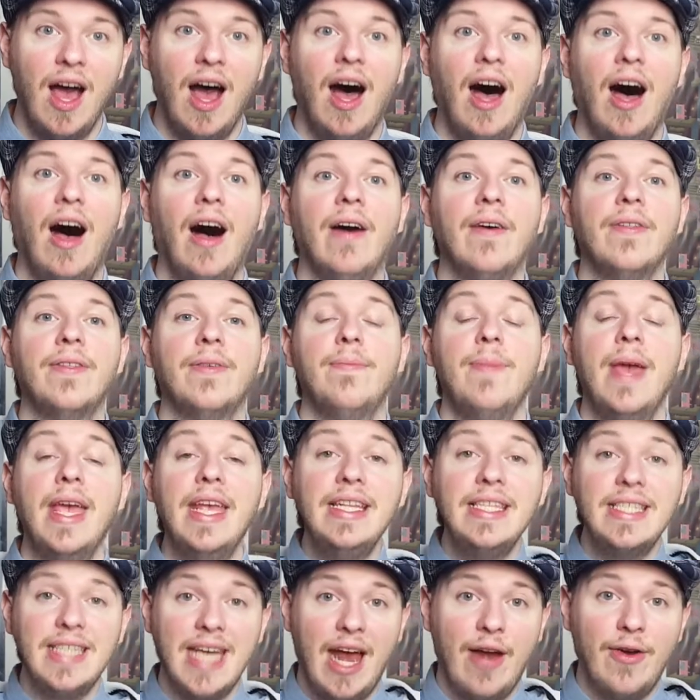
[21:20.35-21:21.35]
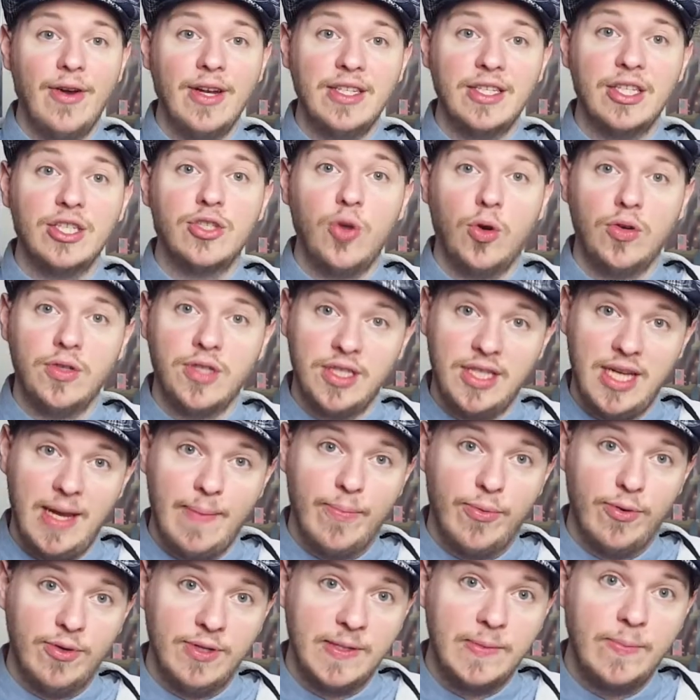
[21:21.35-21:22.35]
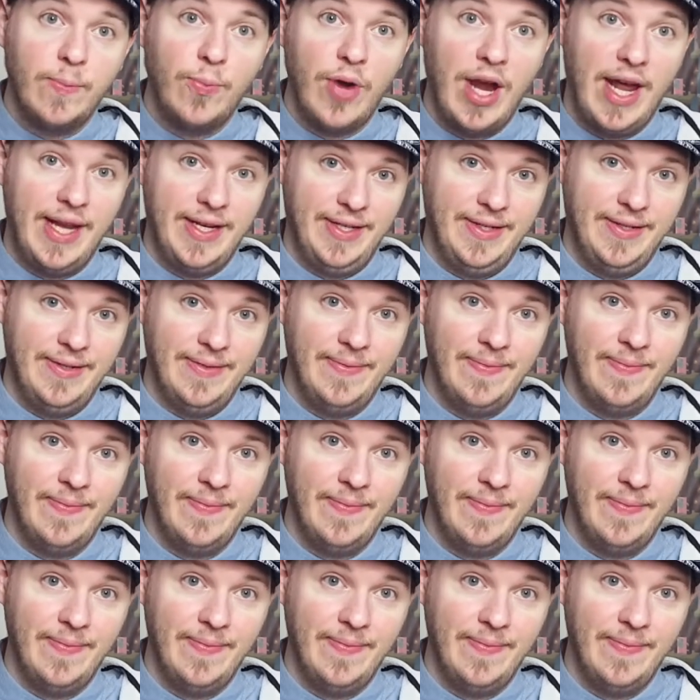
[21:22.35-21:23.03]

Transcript: are the main character, Dr. Temperance Brennan.